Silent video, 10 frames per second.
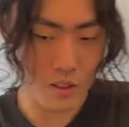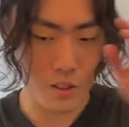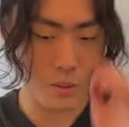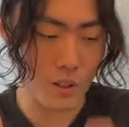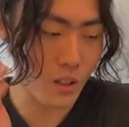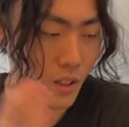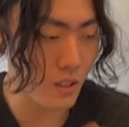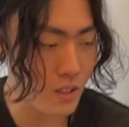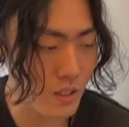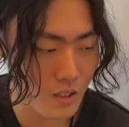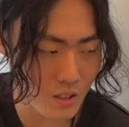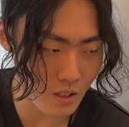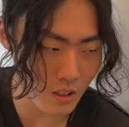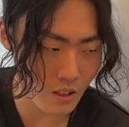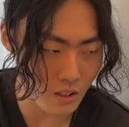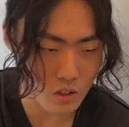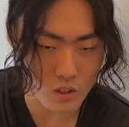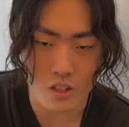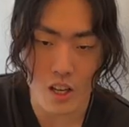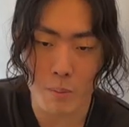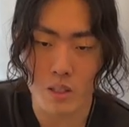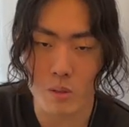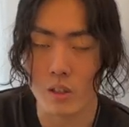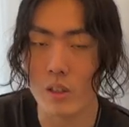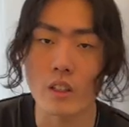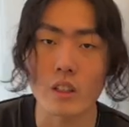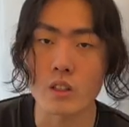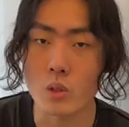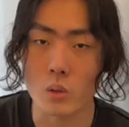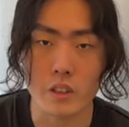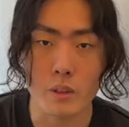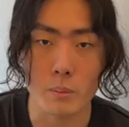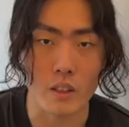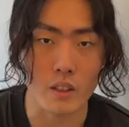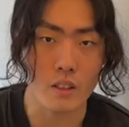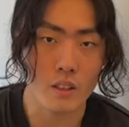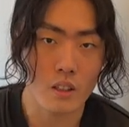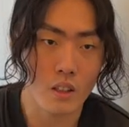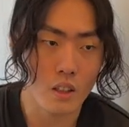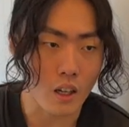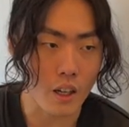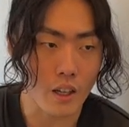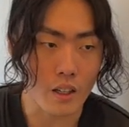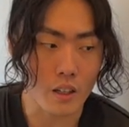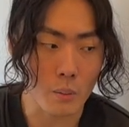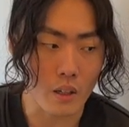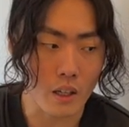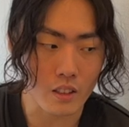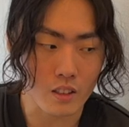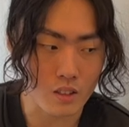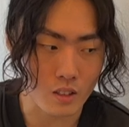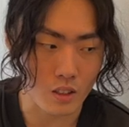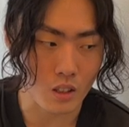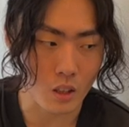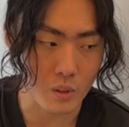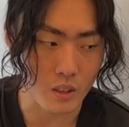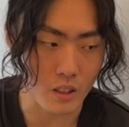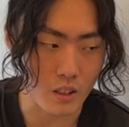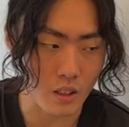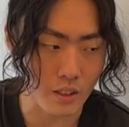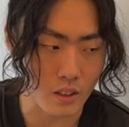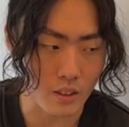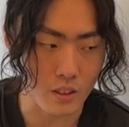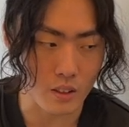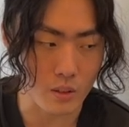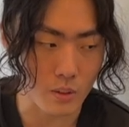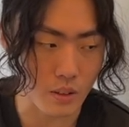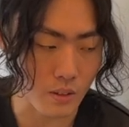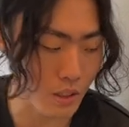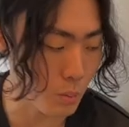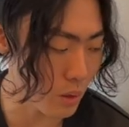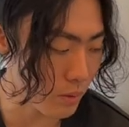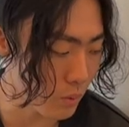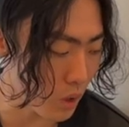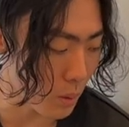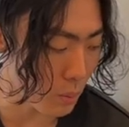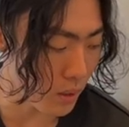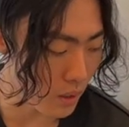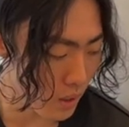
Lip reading: thing we got is this, in Japanese you call it a shokibana. I think it's just a cupboard in like English. Well, correct me if I'm wrong, but.